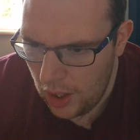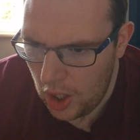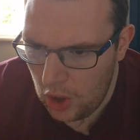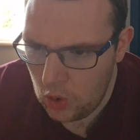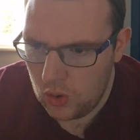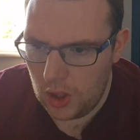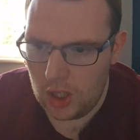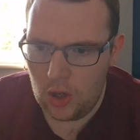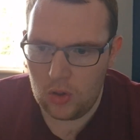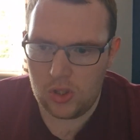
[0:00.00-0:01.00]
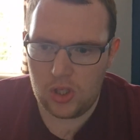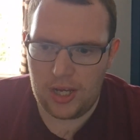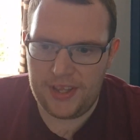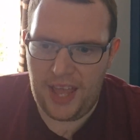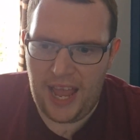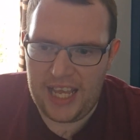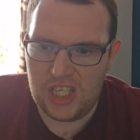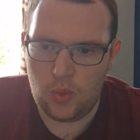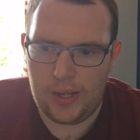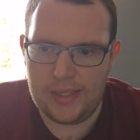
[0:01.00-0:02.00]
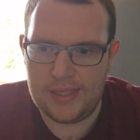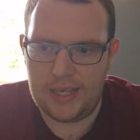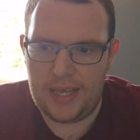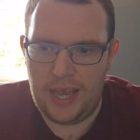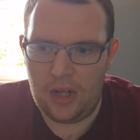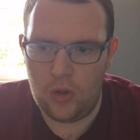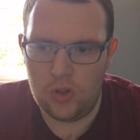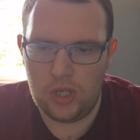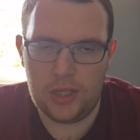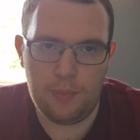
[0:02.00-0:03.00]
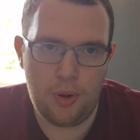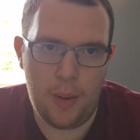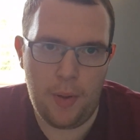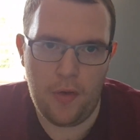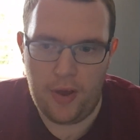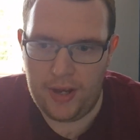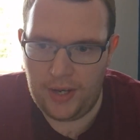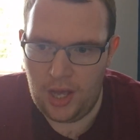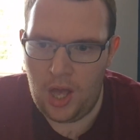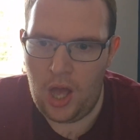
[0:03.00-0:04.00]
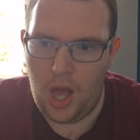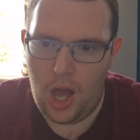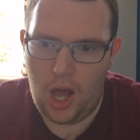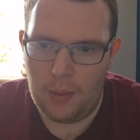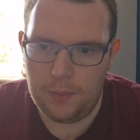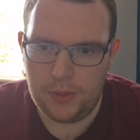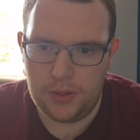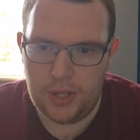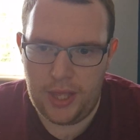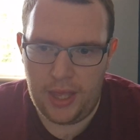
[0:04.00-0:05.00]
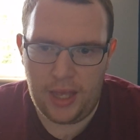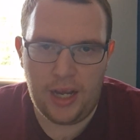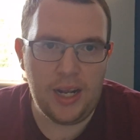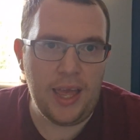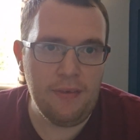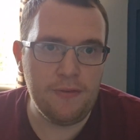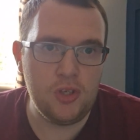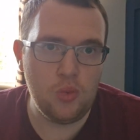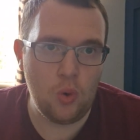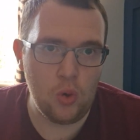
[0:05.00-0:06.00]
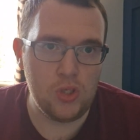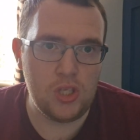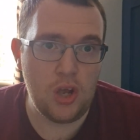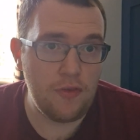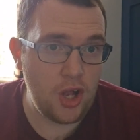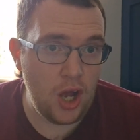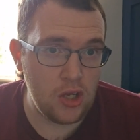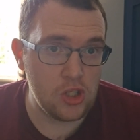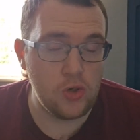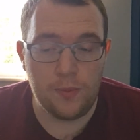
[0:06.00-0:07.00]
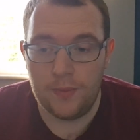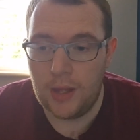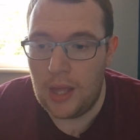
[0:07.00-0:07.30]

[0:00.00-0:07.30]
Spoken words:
alongside the A20, alongside the Premier Inn, up the cliff towards Dover Castle.